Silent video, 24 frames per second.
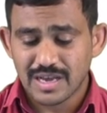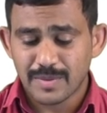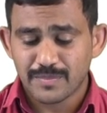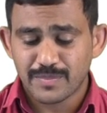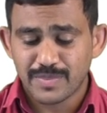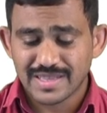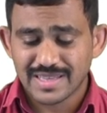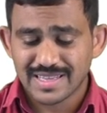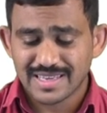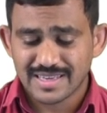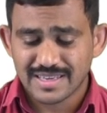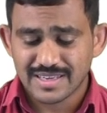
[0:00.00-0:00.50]

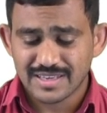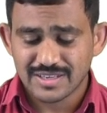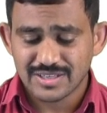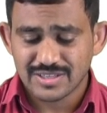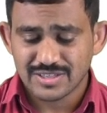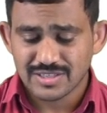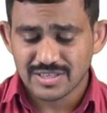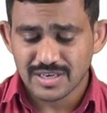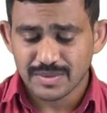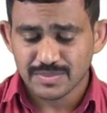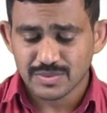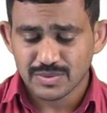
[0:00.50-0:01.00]
Apply the
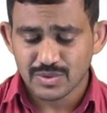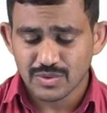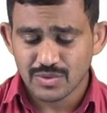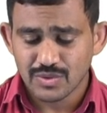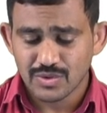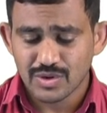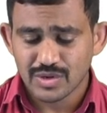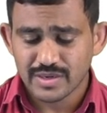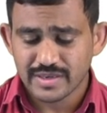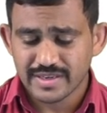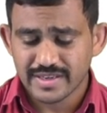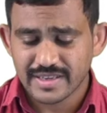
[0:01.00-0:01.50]
Kirchhoff's
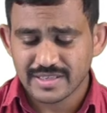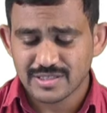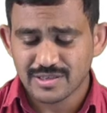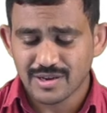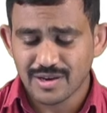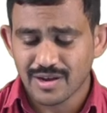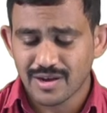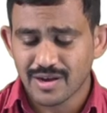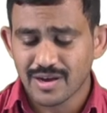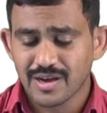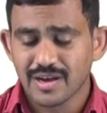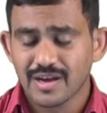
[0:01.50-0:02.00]
voltage
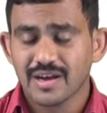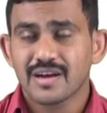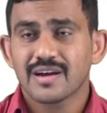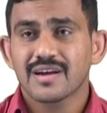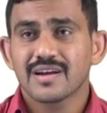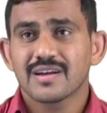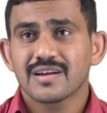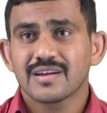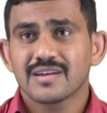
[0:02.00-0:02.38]
law.